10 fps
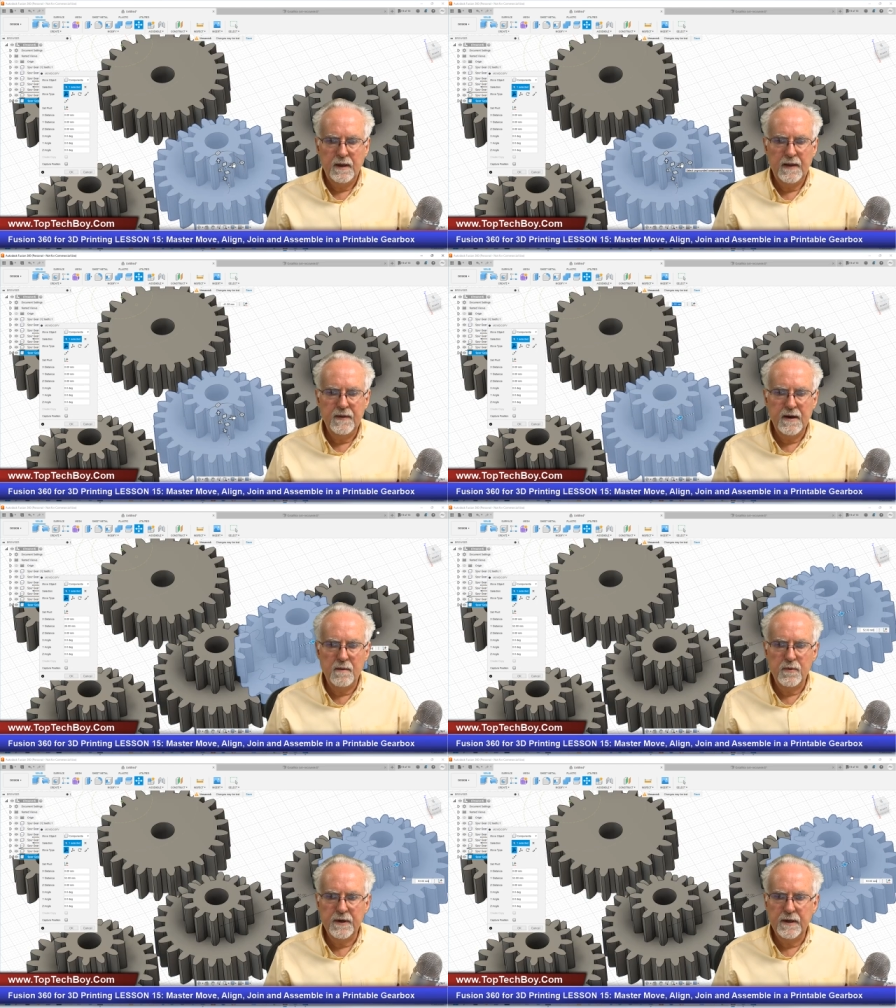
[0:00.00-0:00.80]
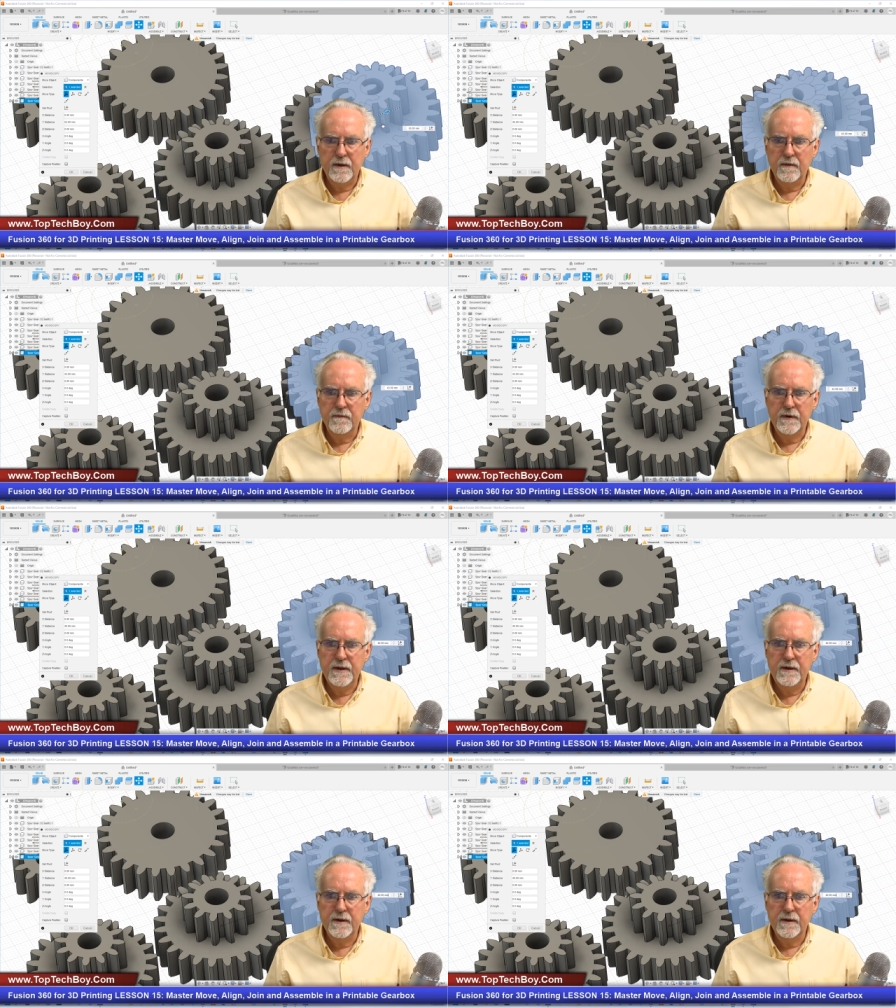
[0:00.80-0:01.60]
And then I'll bring it over
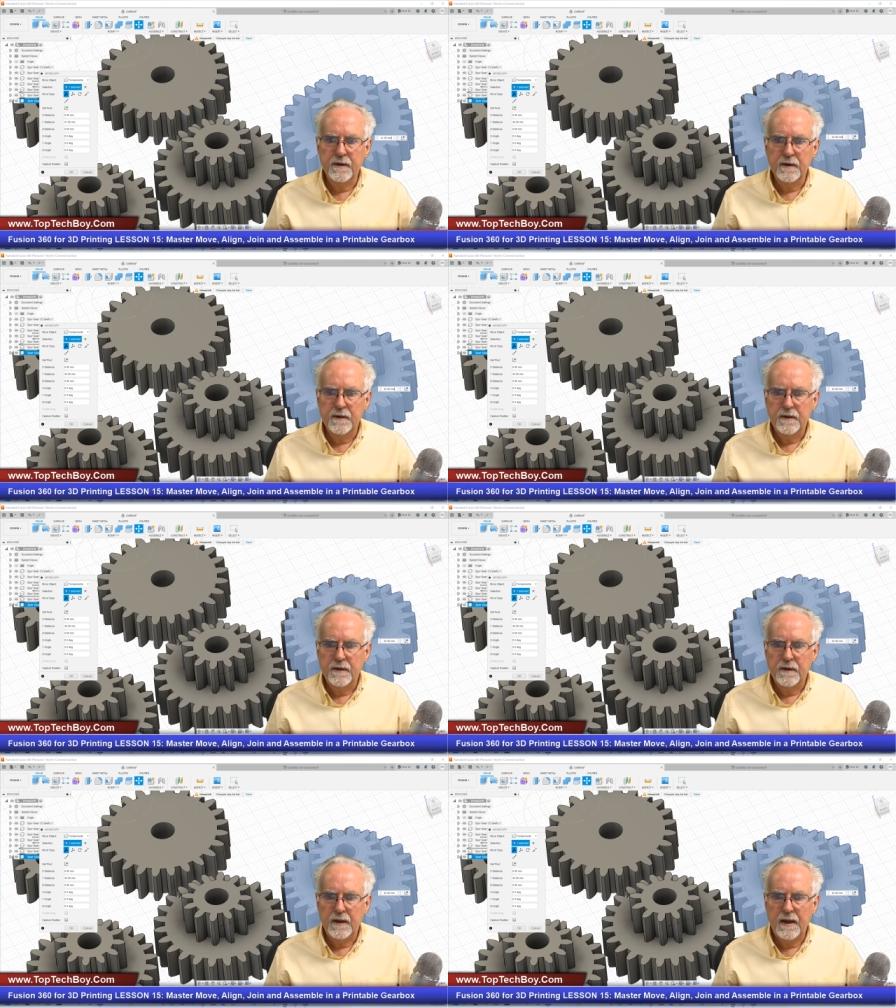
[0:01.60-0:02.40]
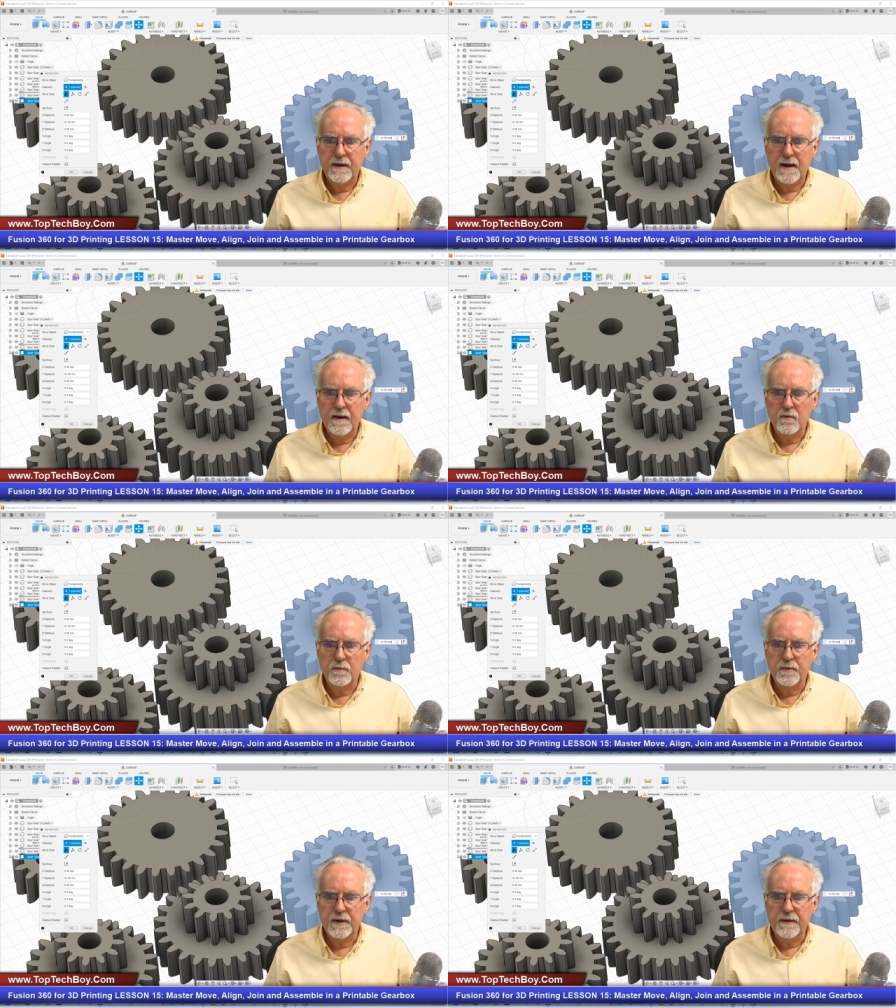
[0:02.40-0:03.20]
here. And I will
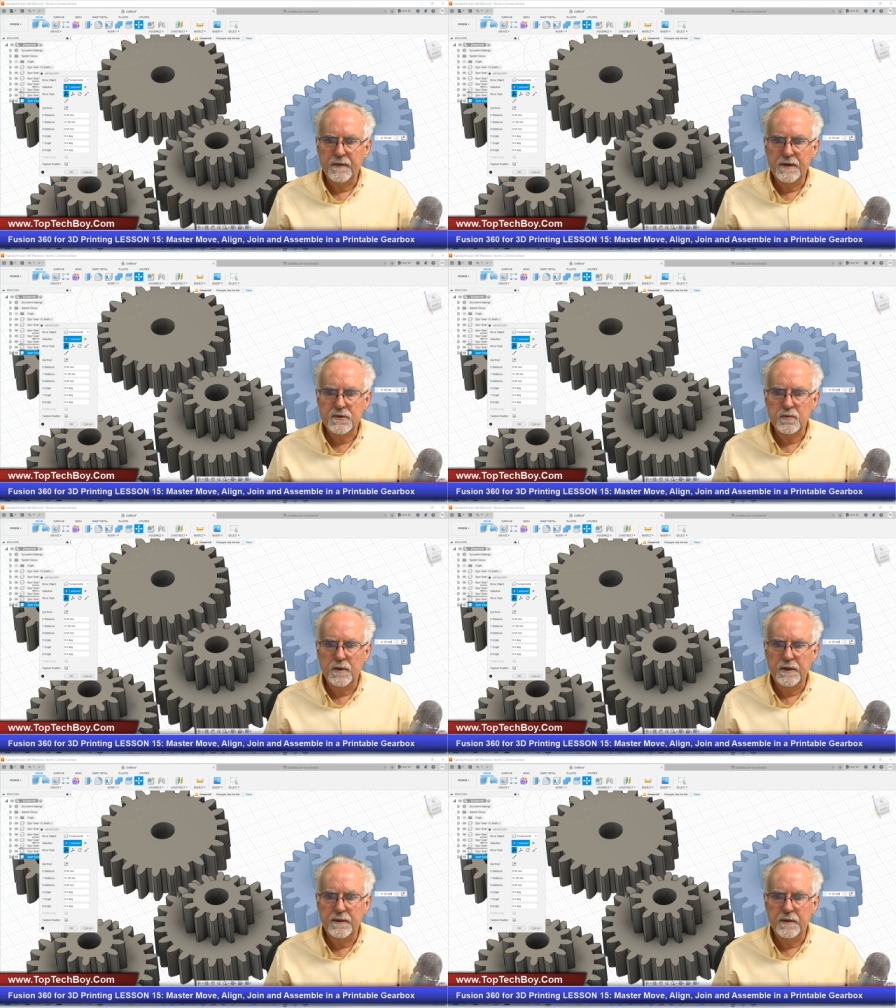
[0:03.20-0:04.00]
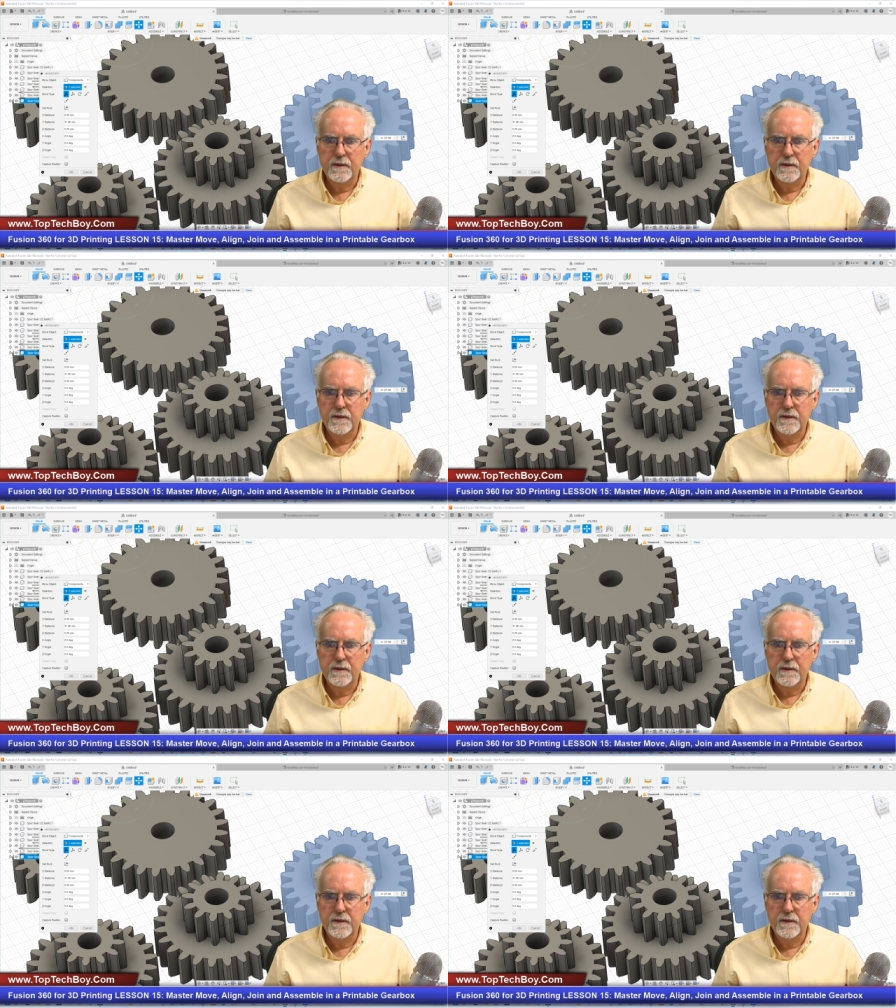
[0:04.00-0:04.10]
bring this one